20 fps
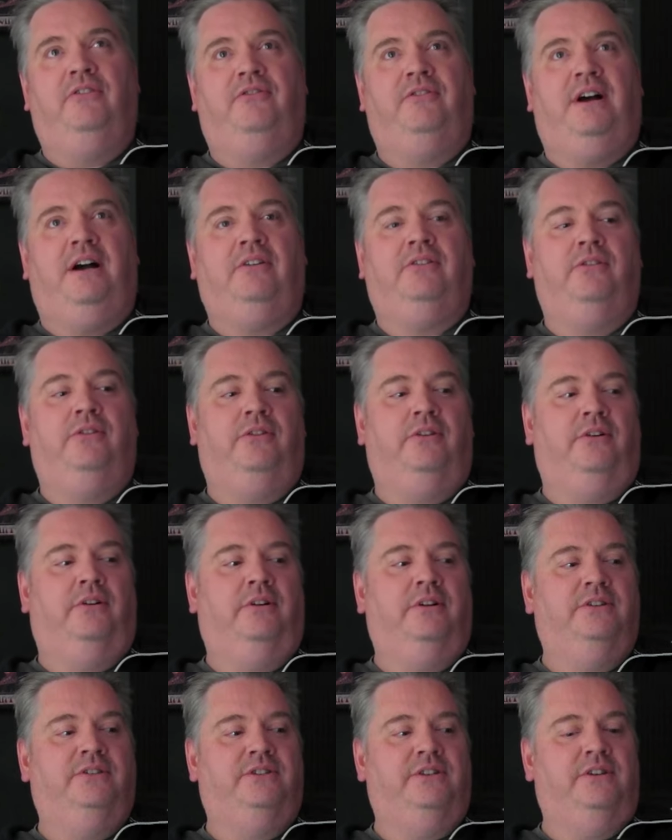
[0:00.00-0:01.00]
fact that
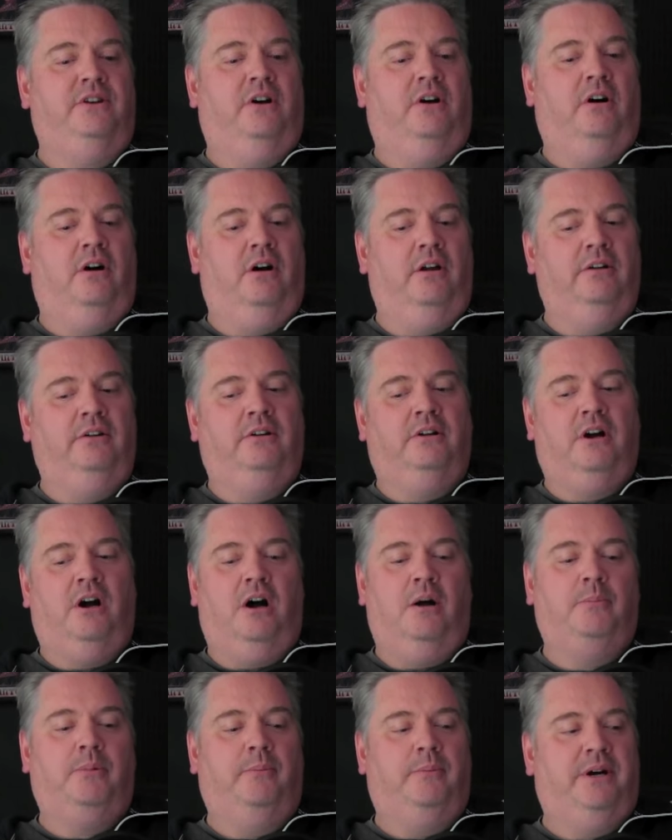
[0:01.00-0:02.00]
there is an
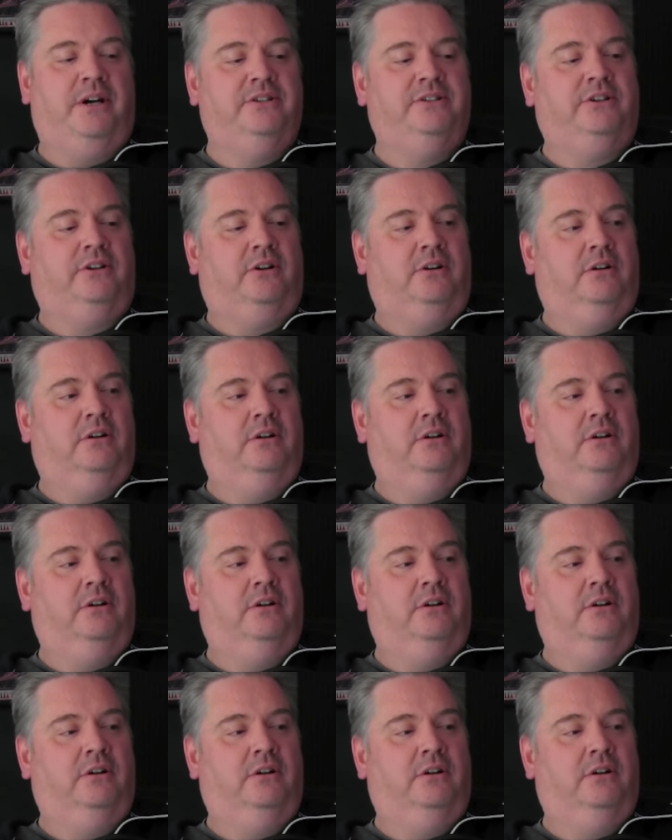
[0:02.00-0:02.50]
uncompromising